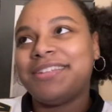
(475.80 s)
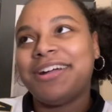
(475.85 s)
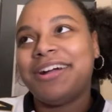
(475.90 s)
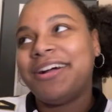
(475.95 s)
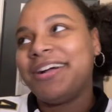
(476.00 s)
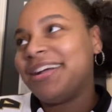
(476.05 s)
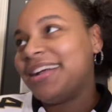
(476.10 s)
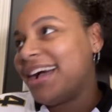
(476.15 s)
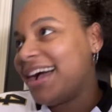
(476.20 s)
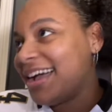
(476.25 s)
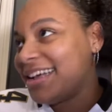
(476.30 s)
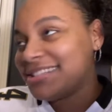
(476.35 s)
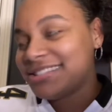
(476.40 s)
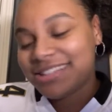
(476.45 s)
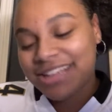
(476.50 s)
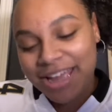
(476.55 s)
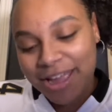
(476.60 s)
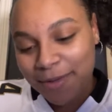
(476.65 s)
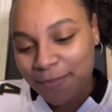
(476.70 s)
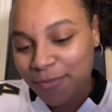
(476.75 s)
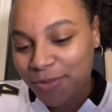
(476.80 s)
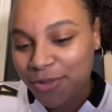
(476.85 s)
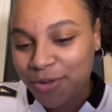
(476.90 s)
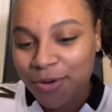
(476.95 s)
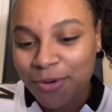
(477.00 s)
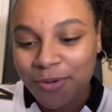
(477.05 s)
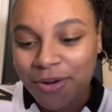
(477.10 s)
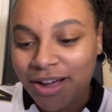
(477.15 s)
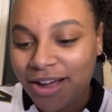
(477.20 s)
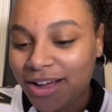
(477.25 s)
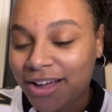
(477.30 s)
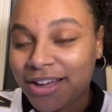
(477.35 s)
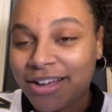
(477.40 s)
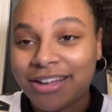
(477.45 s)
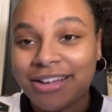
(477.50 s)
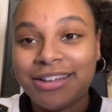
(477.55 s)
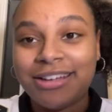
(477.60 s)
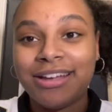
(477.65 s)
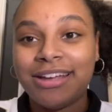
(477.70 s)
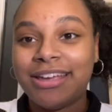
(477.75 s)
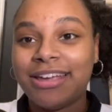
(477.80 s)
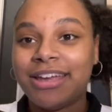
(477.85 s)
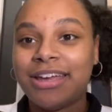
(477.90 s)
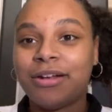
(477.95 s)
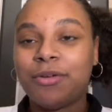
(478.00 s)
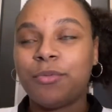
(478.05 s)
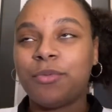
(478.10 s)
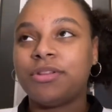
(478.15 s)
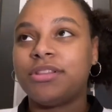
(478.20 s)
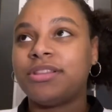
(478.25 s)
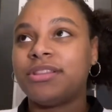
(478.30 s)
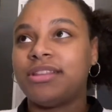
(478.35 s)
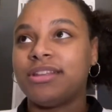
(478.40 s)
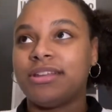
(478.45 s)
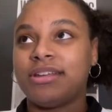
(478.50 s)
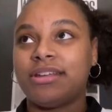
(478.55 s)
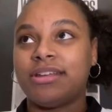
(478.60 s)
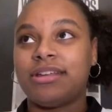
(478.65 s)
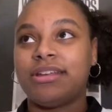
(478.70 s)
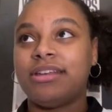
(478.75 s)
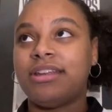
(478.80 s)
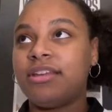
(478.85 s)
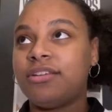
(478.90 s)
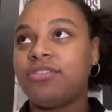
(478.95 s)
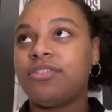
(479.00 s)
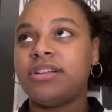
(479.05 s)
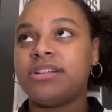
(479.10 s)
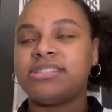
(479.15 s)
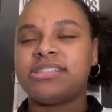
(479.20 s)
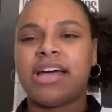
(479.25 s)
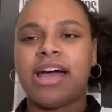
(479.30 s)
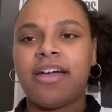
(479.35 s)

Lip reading: our guys came through. Again, with the defense,